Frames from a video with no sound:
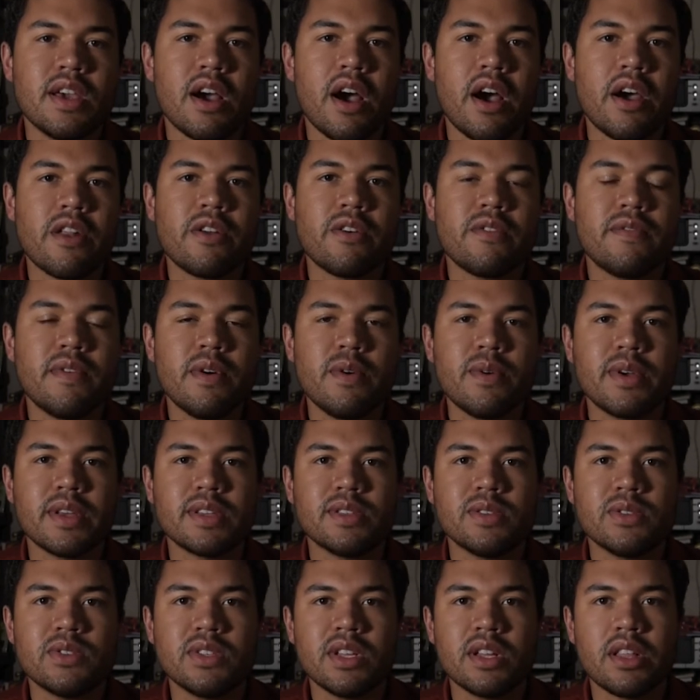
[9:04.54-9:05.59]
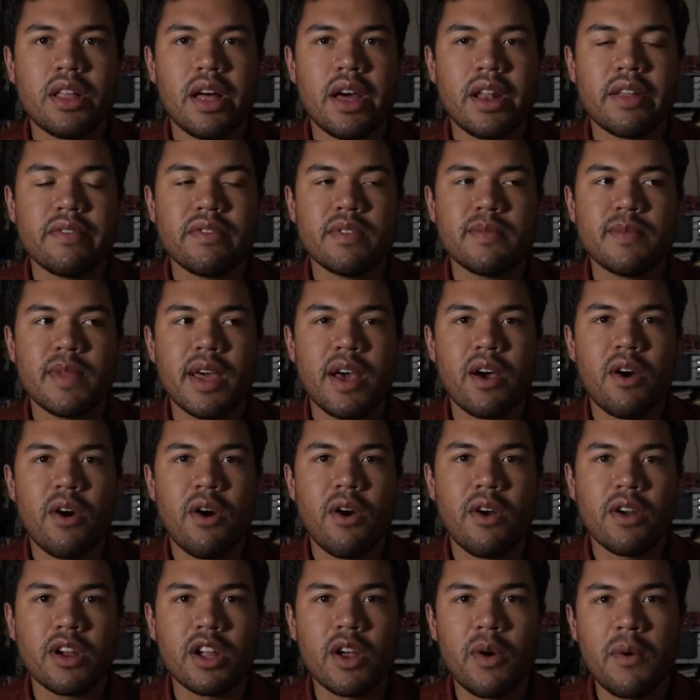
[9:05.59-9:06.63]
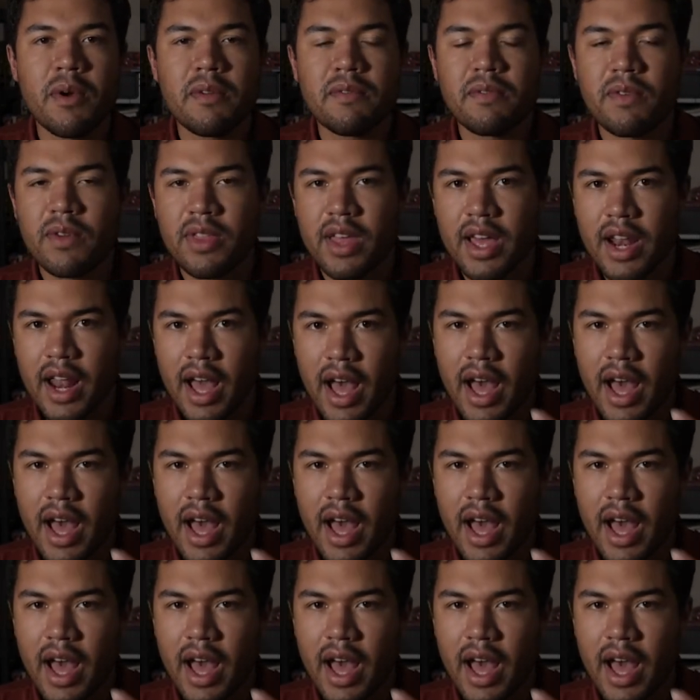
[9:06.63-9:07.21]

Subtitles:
autofocus. You see a lot of them now are going for that